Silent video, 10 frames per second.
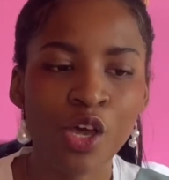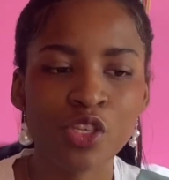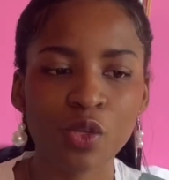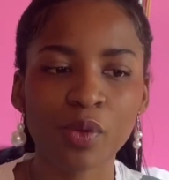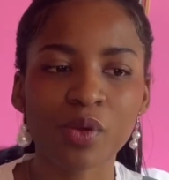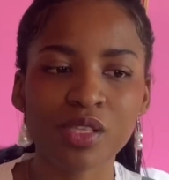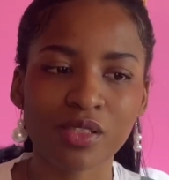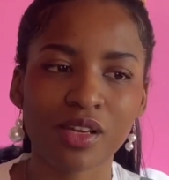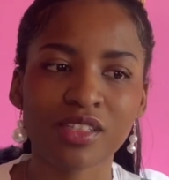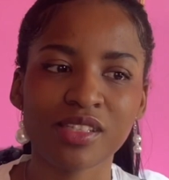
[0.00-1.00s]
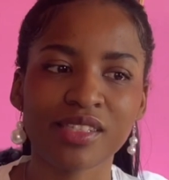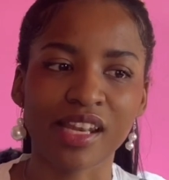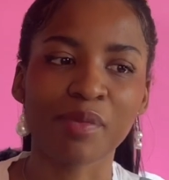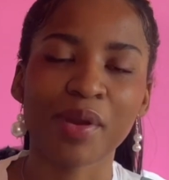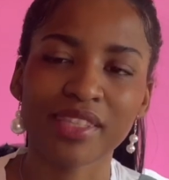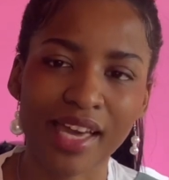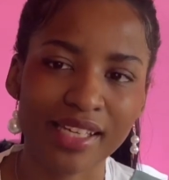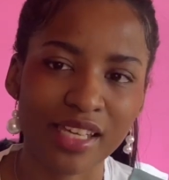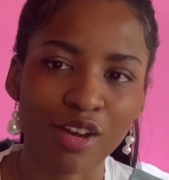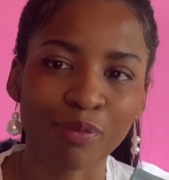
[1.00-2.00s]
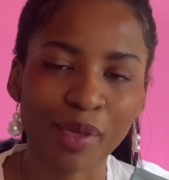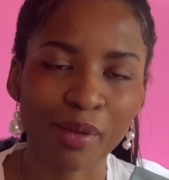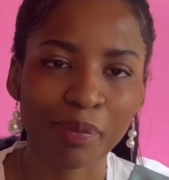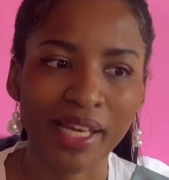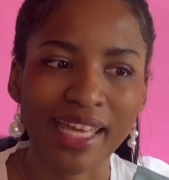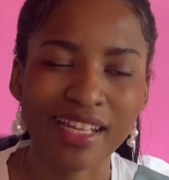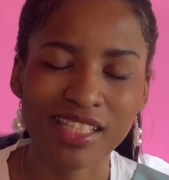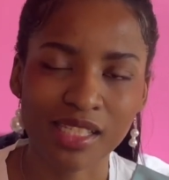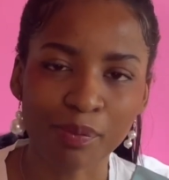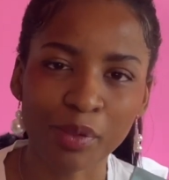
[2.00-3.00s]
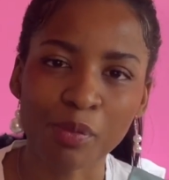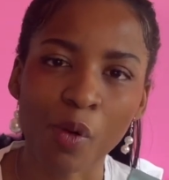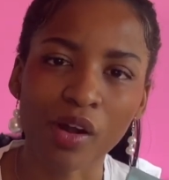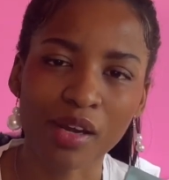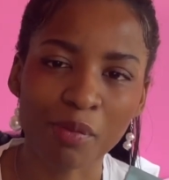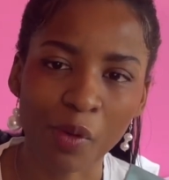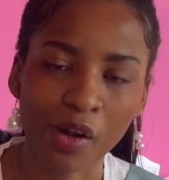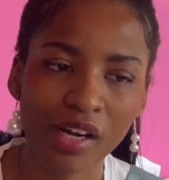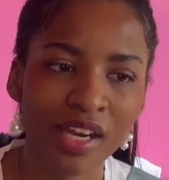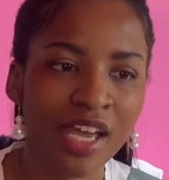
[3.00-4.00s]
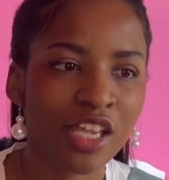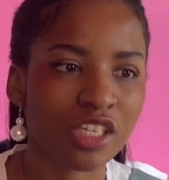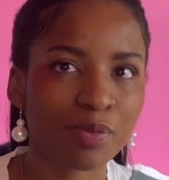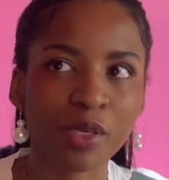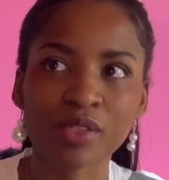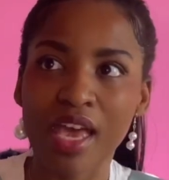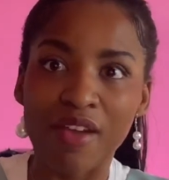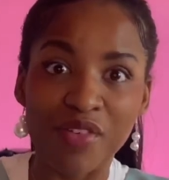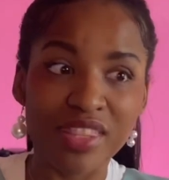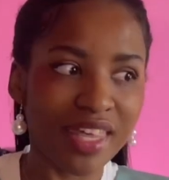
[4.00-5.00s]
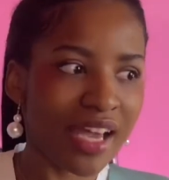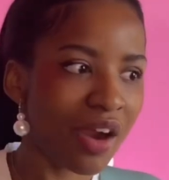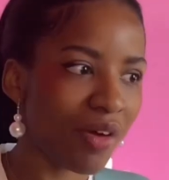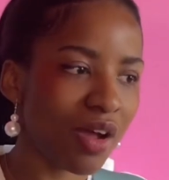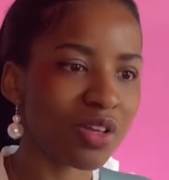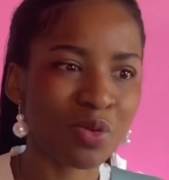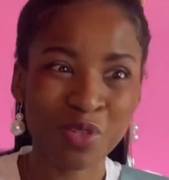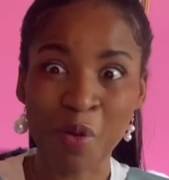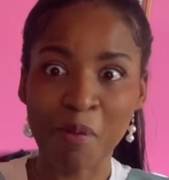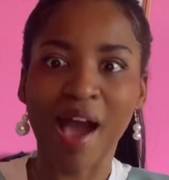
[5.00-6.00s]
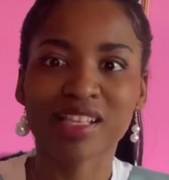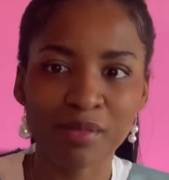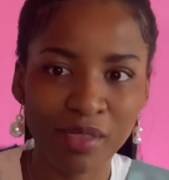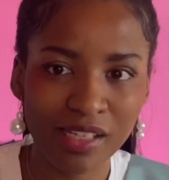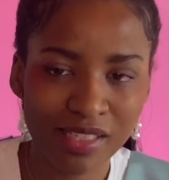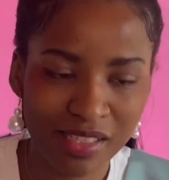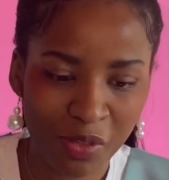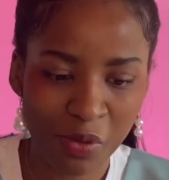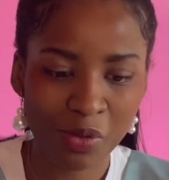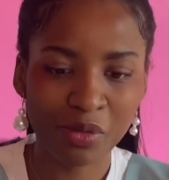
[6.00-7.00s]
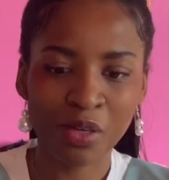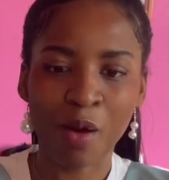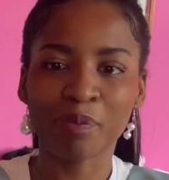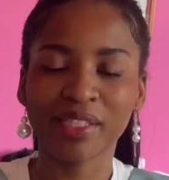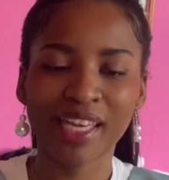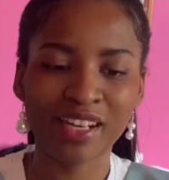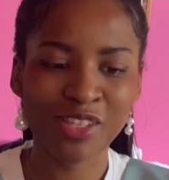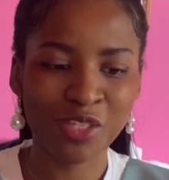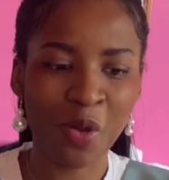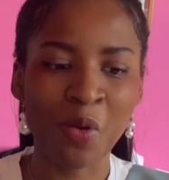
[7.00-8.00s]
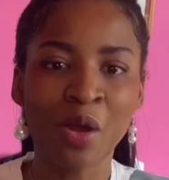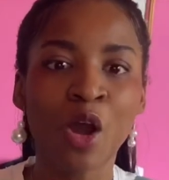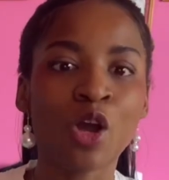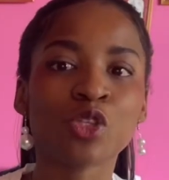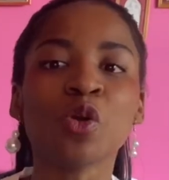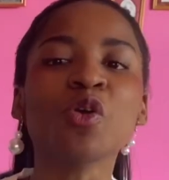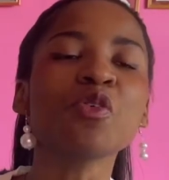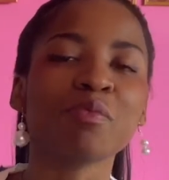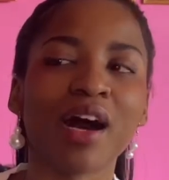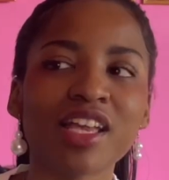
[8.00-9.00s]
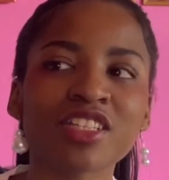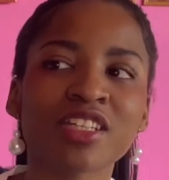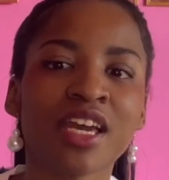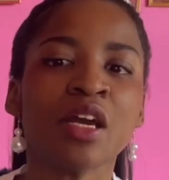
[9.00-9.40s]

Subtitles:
So we also started to celebrate the idea of being plain and simple more and more, just because everything around us was so maximalist, so complicated, so too much.